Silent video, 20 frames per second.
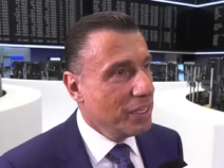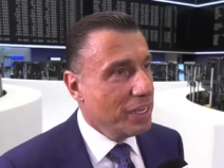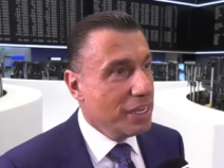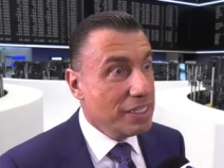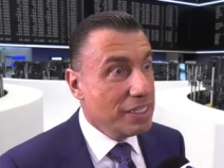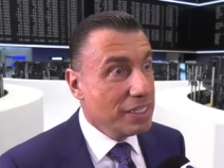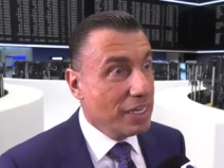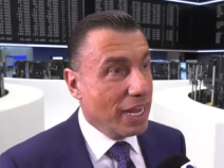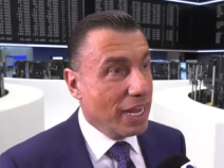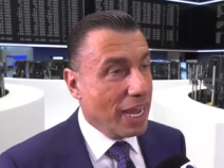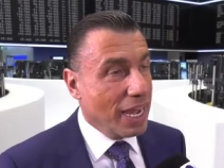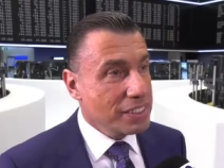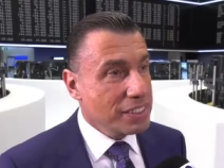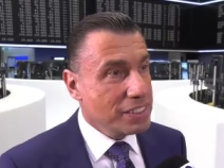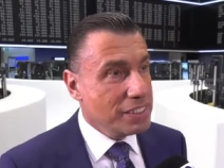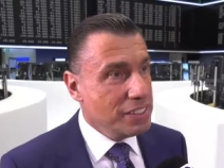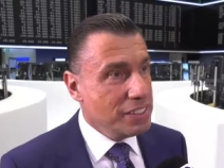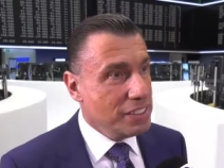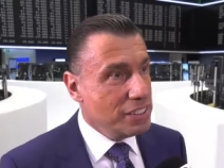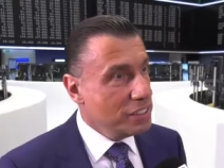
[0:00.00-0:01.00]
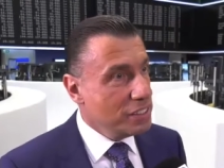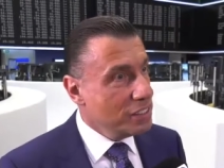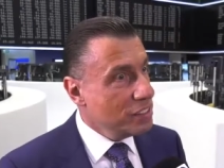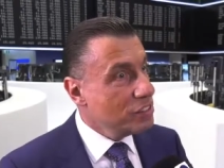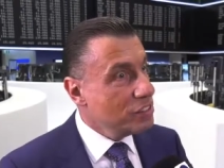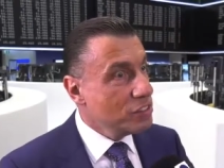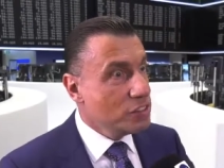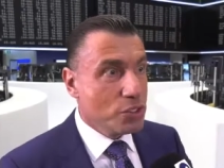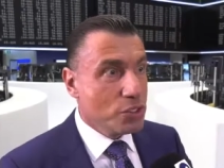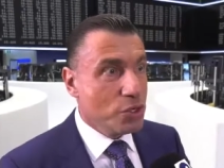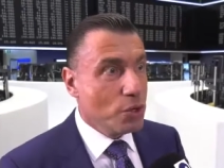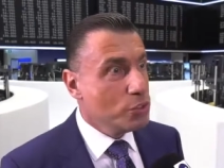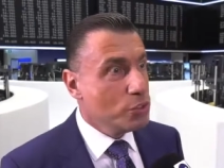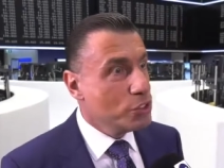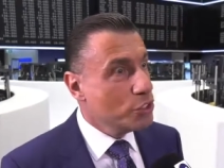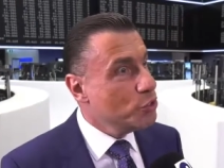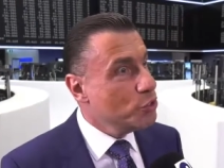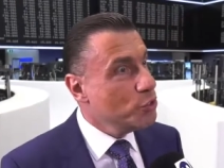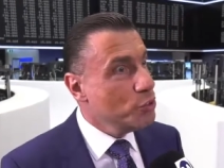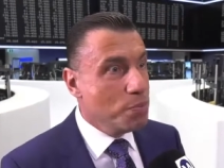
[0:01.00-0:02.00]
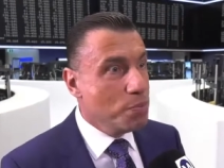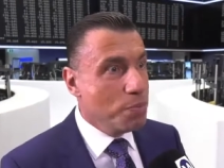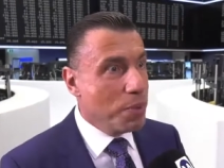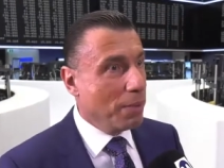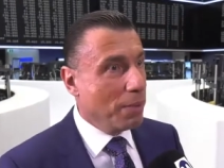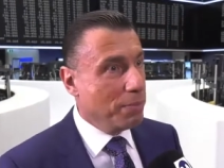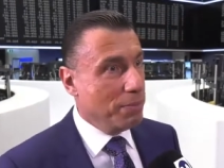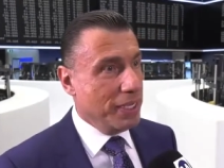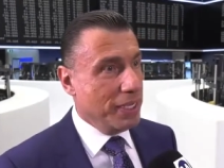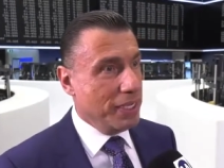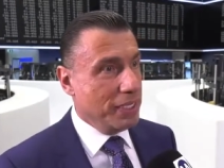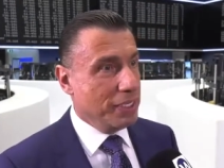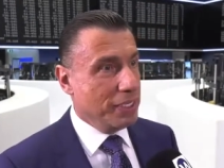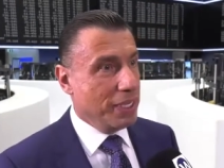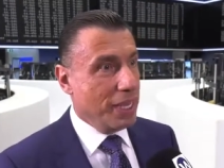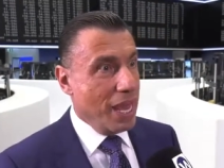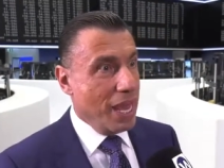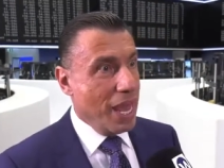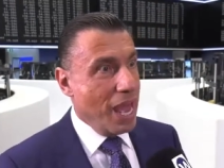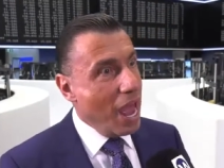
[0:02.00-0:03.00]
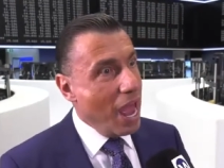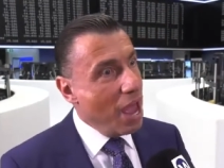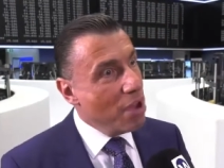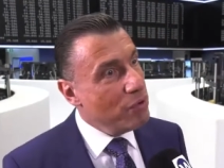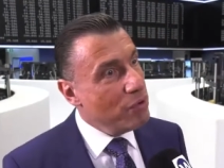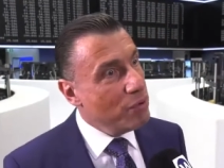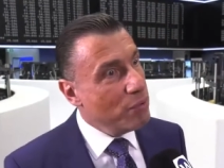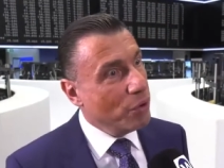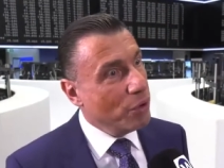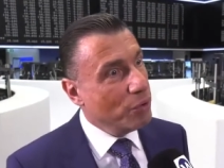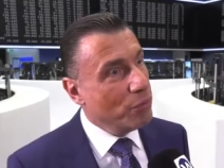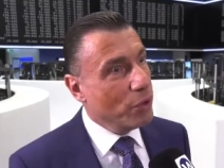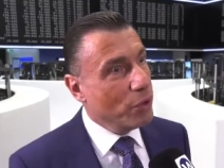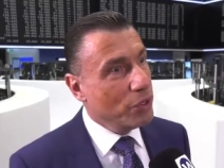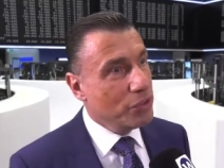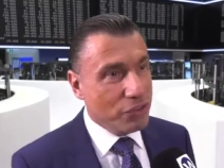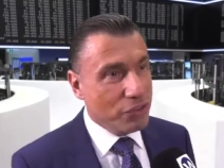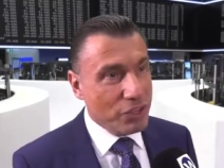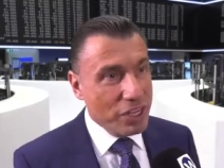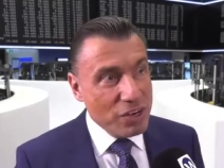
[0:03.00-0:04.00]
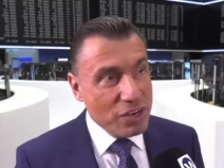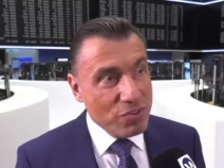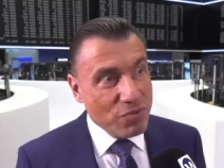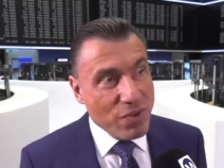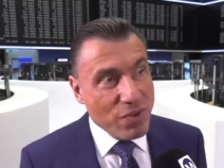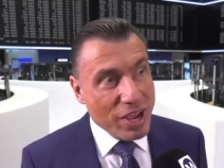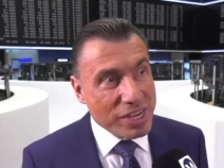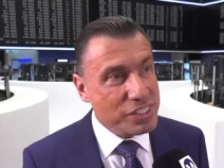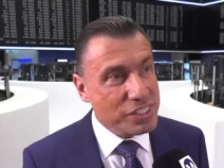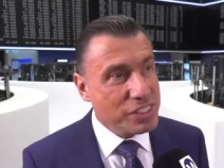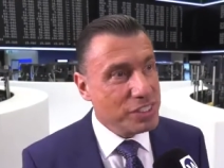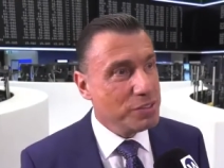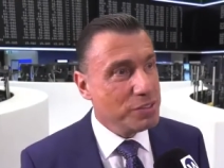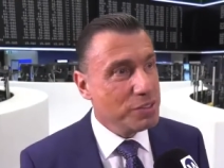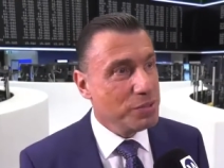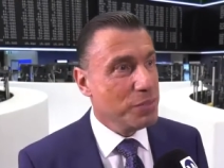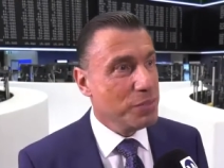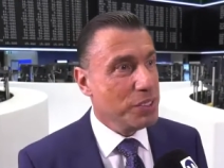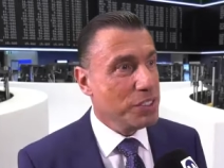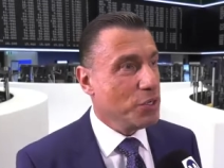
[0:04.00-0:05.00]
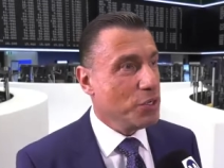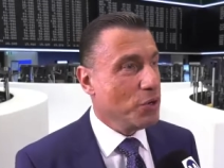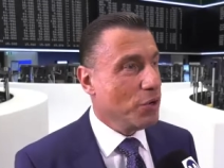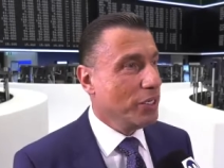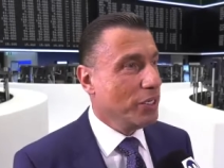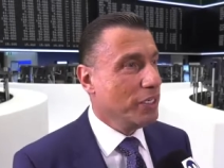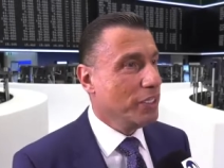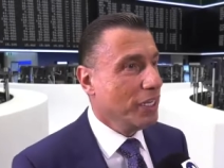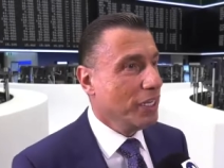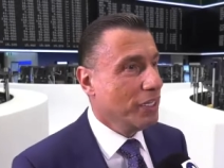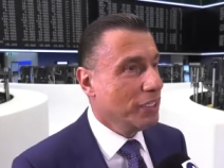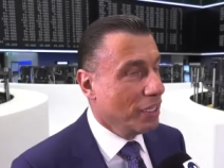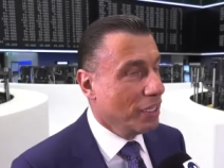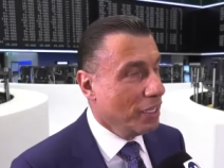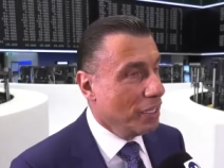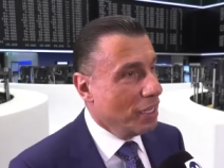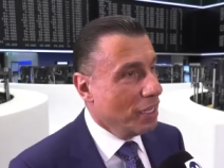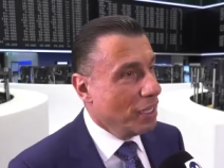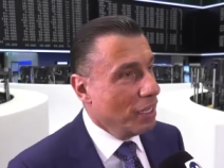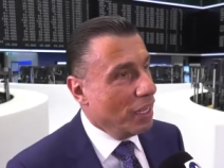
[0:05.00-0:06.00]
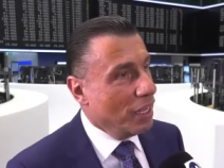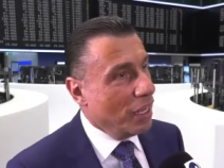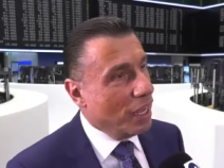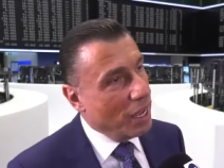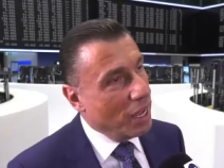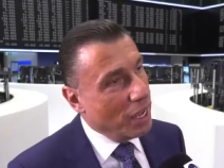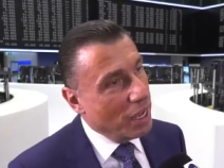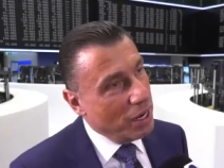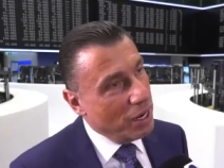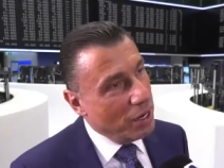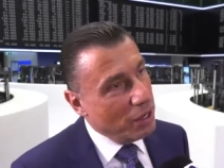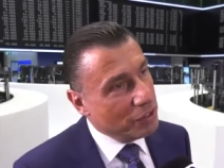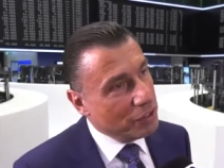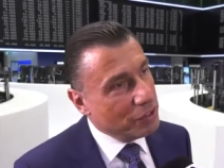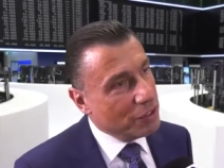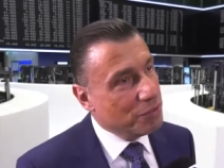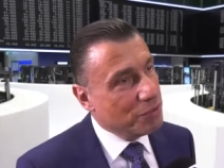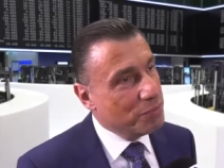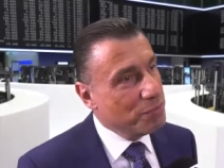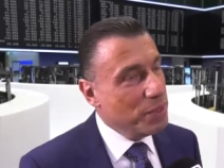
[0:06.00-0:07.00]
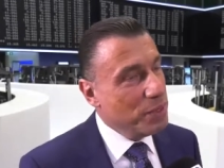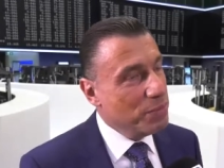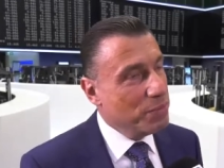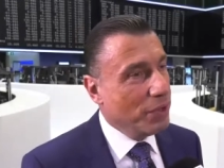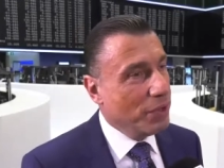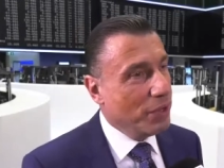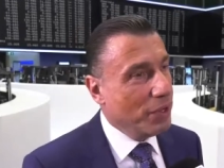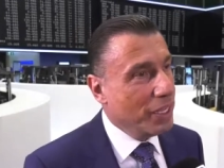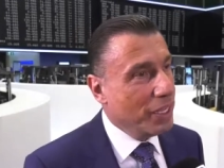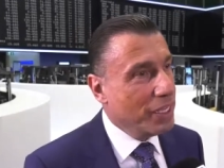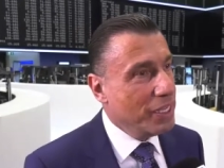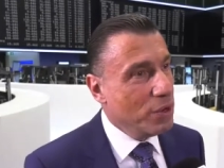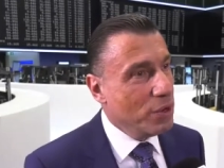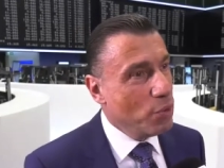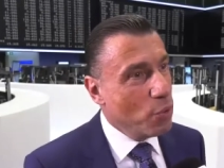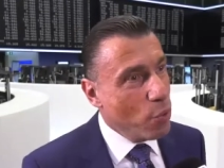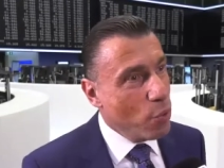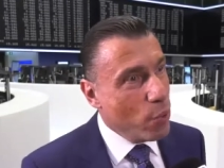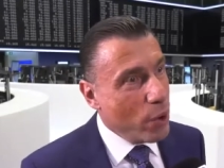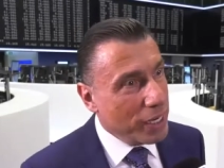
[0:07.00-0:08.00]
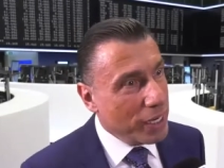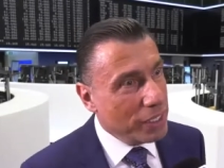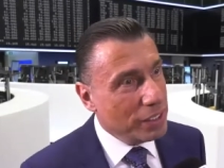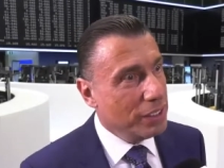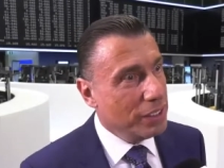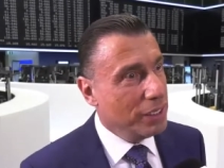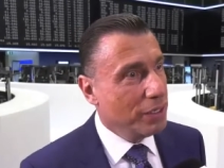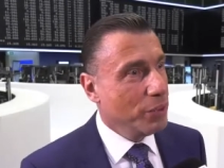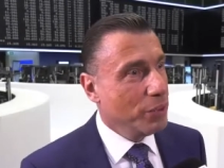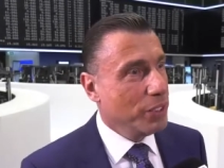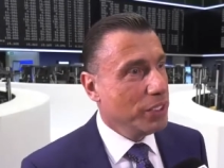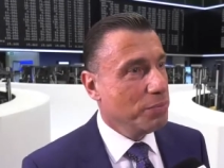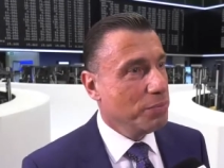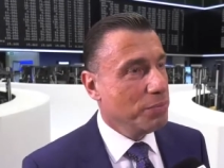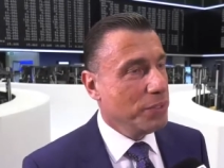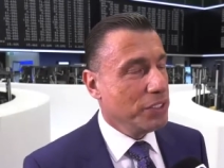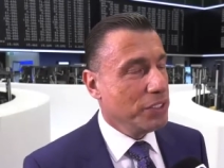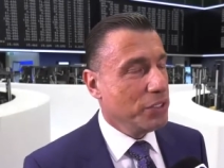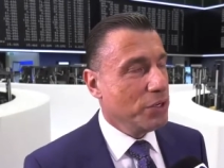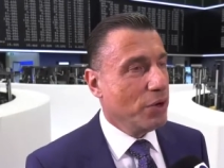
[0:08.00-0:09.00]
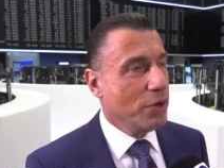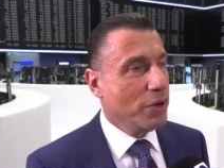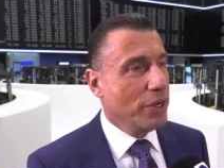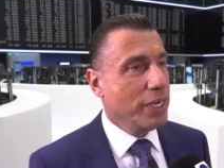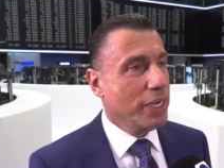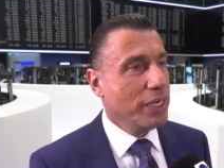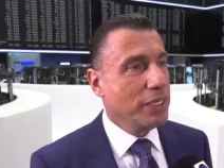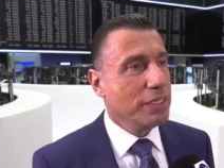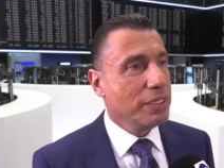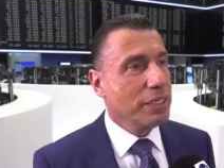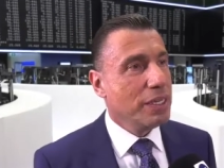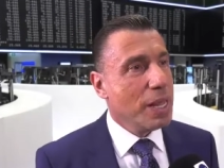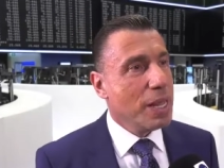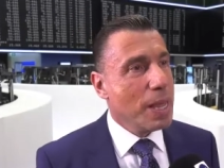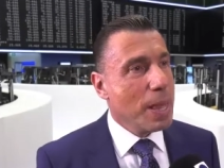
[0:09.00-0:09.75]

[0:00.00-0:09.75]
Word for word: uh, in the last year, it goes to public. Everyone wants invest in Bitcoin, and a lot of people he win with the Bitcoin.